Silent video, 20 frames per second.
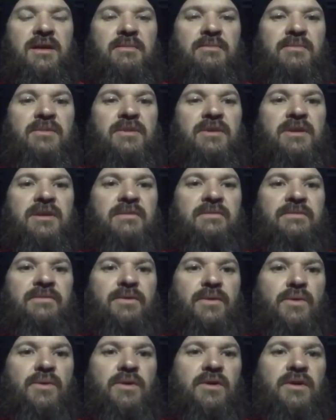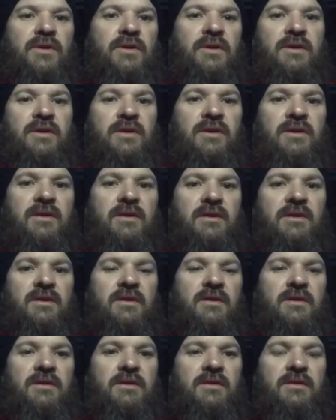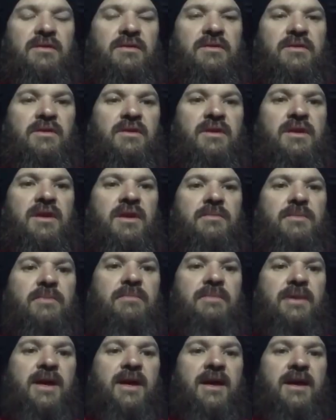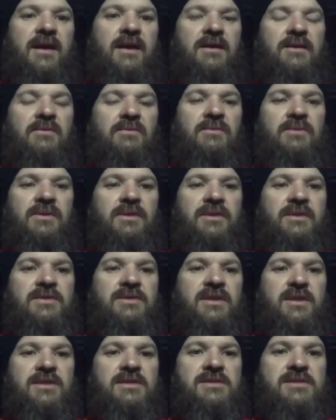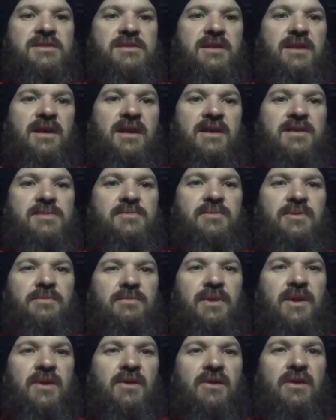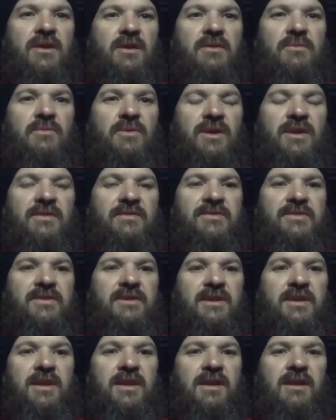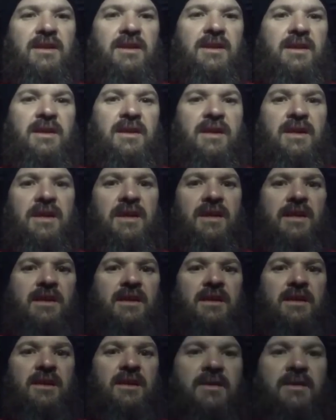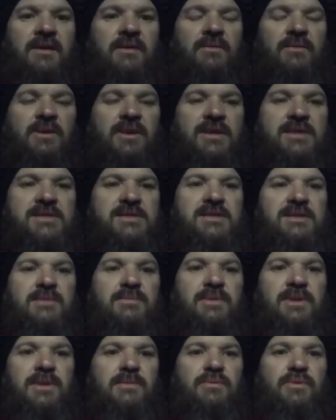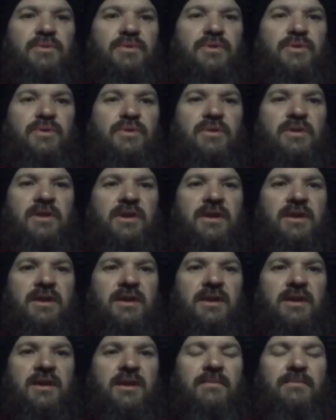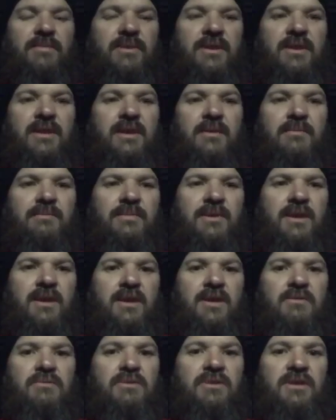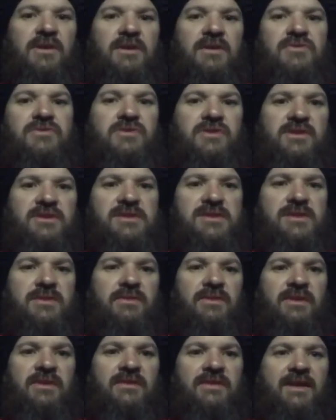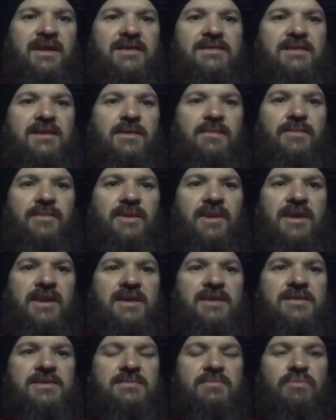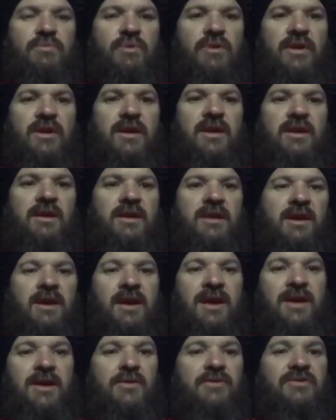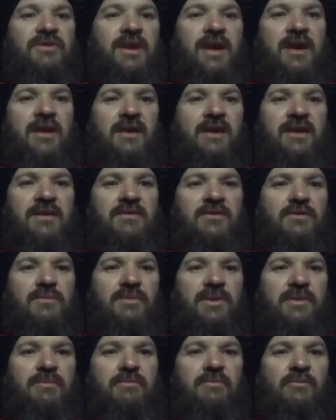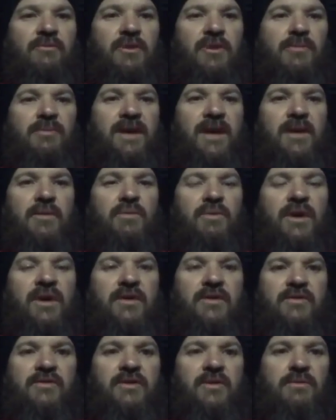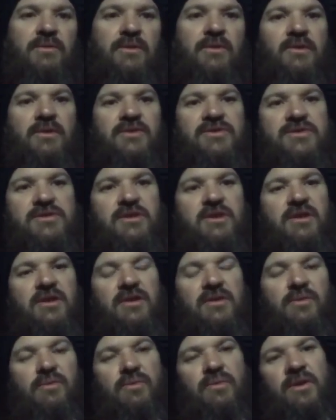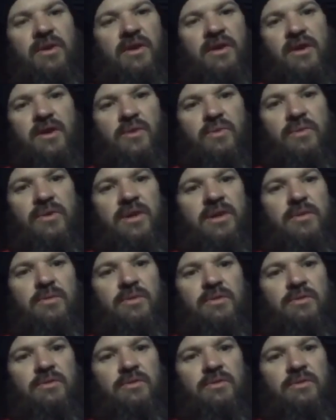looking forward to coming back with the changes that God's put in my heart and what I've seen and what I see people doing. And but I'm really interested to see what these last couple of days bring. I know Saturday is going to be real bad weather, so we're going to start the week with